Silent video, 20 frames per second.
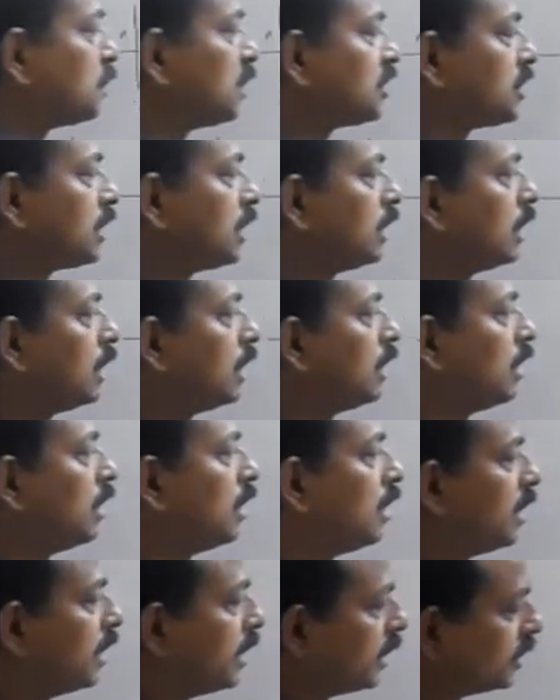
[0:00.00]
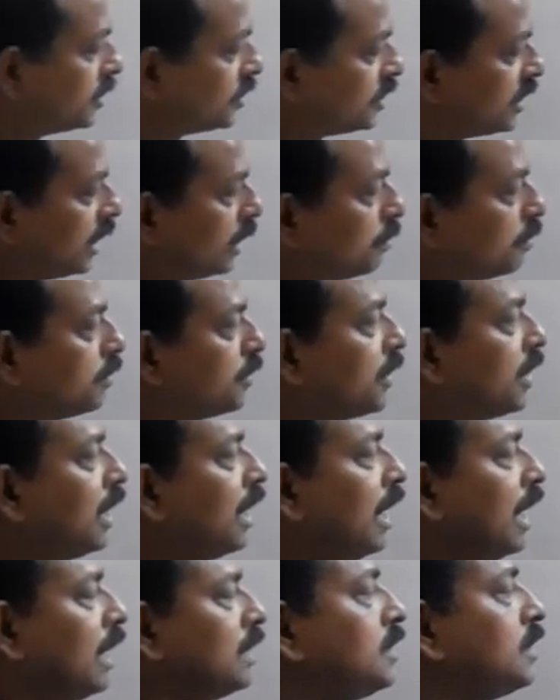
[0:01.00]
expression state,
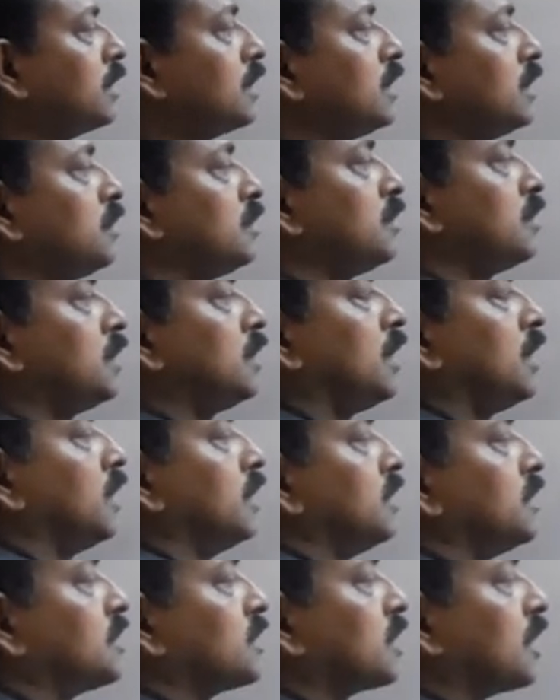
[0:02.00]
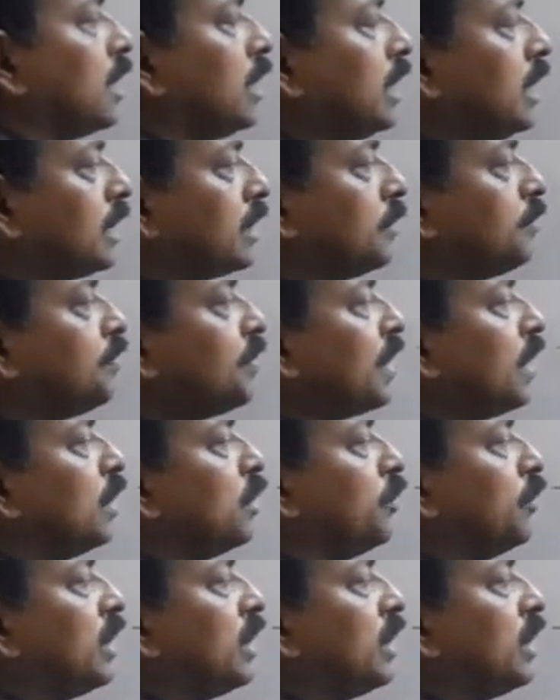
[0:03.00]
I think it is clear.